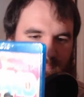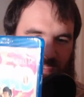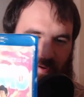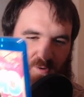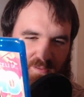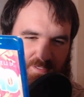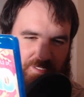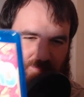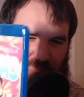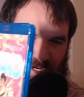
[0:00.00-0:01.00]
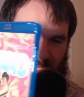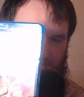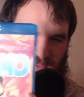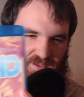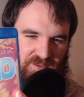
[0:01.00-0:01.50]
I'm trying to
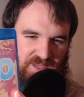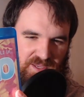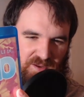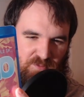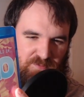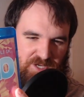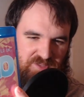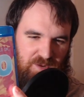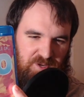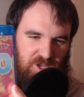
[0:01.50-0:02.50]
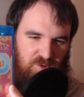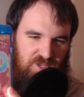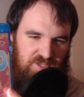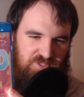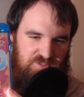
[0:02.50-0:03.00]
get the reflection. There we go.
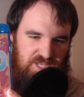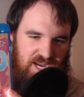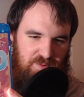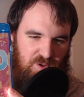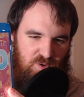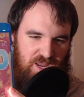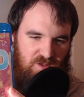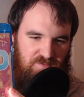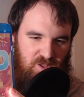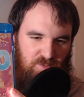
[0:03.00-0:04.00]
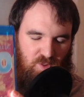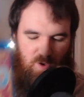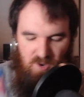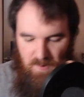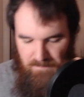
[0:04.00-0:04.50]
So Dynamo now available
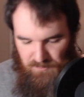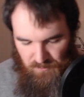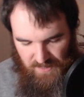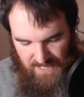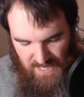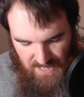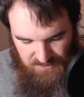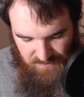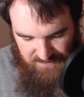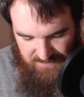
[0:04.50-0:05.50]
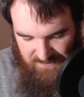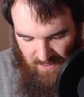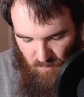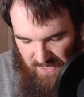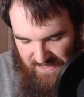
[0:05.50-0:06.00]
on Blu-ray. So this is
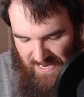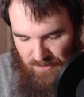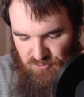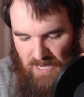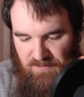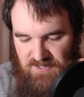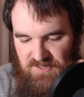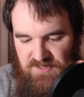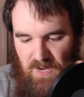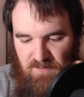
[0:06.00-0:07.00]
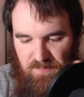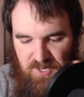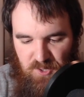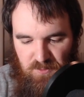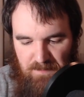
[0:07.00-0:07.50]
uh, when a cab driver is discovered by
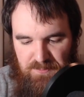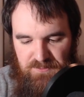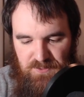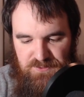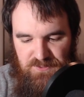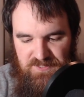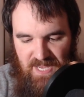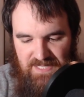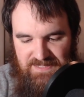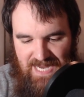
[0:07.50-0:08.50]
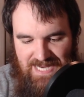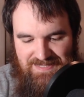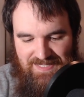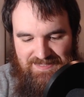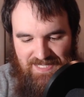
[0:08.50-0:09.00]
corrupt producers as a
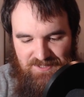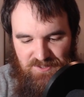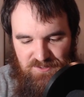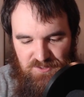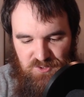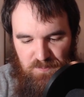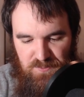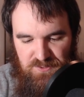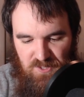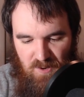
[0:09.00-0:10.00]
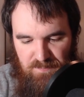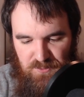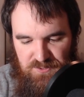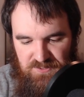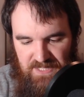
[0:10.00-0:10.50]
successor to superstar
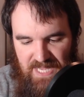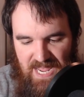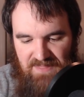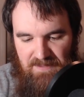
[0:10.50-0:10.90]
Bruce Lee. They